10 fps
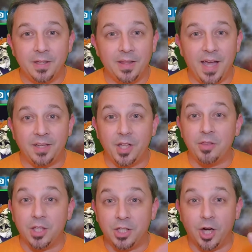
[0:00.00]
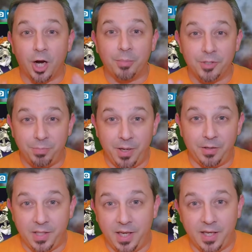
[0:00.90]
that the Garbage
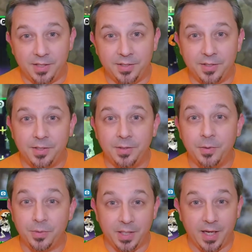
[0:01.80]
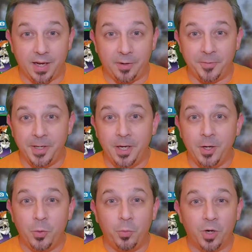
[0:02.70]
Pail Kids holy cow,
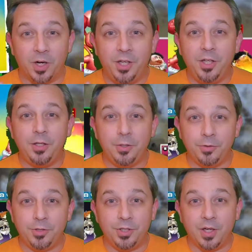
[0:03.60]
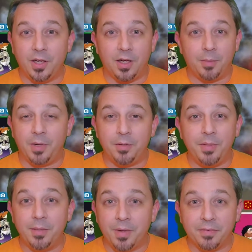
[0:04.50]
were huge uh, among
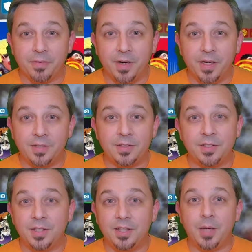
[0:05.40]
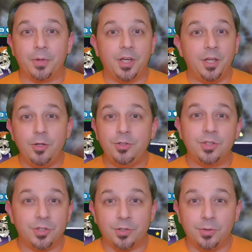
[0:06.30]
me and my friends. They were huge
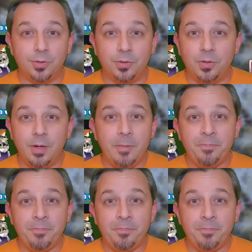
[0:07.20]
at school,